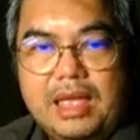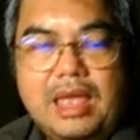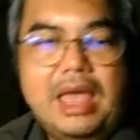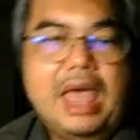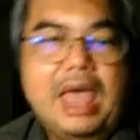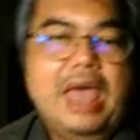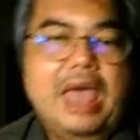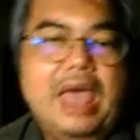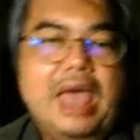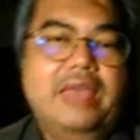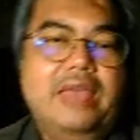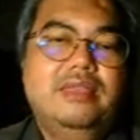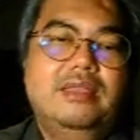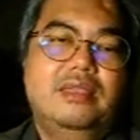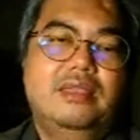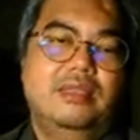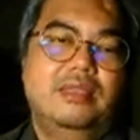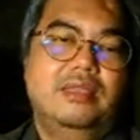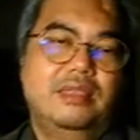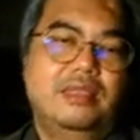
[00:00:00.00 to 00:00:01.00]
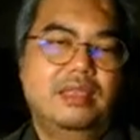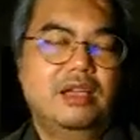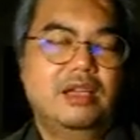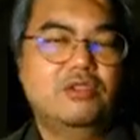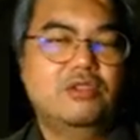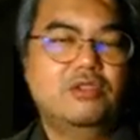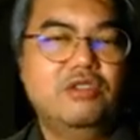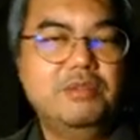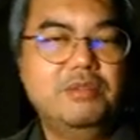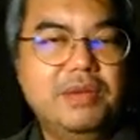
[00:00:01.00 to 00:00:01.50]
And the
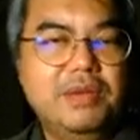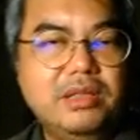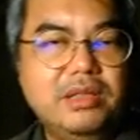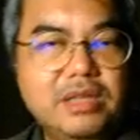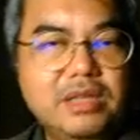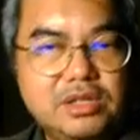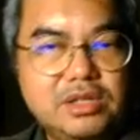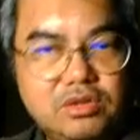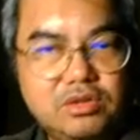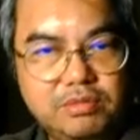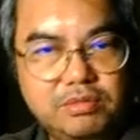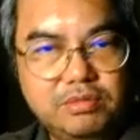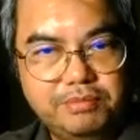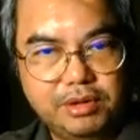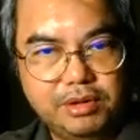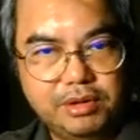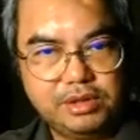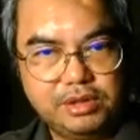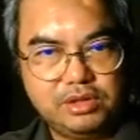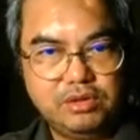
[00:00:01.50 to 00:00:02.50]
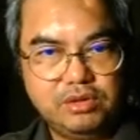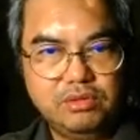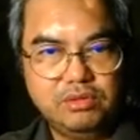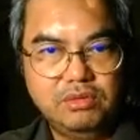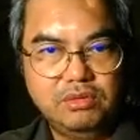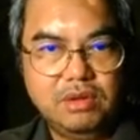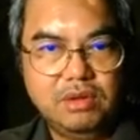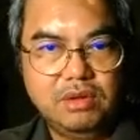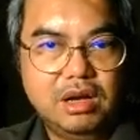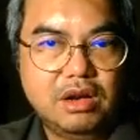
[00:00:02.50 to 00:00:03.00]
agreement is to
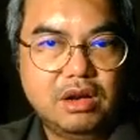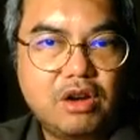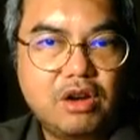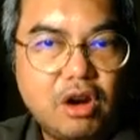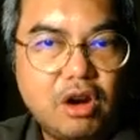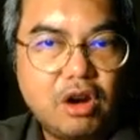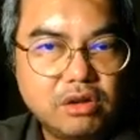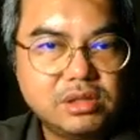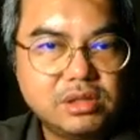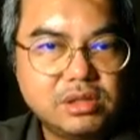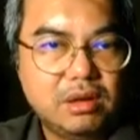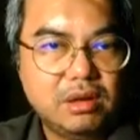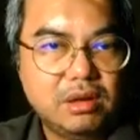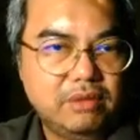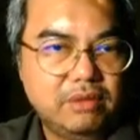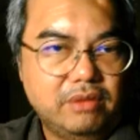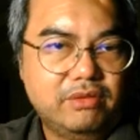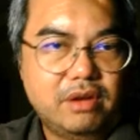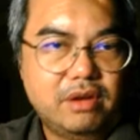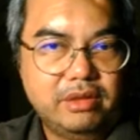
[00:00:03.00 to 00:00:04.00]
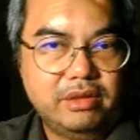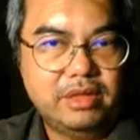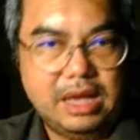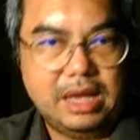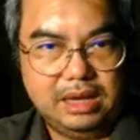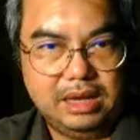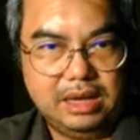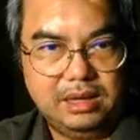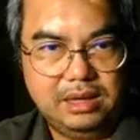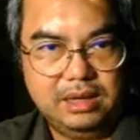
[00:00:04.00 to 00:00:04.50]
pursue a course of conduct.